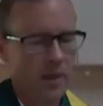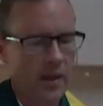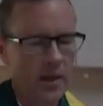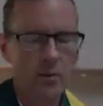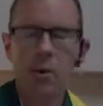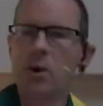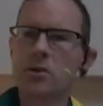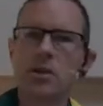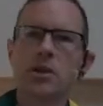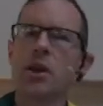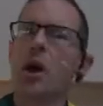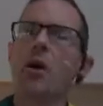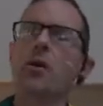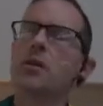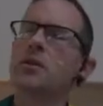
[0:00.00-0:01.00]
He wasn't
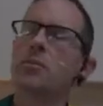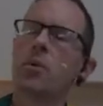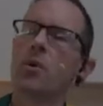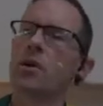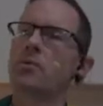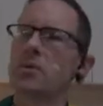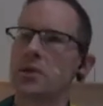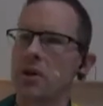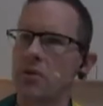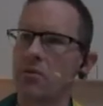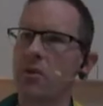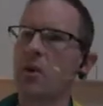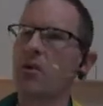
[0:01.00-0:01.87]
going to put himself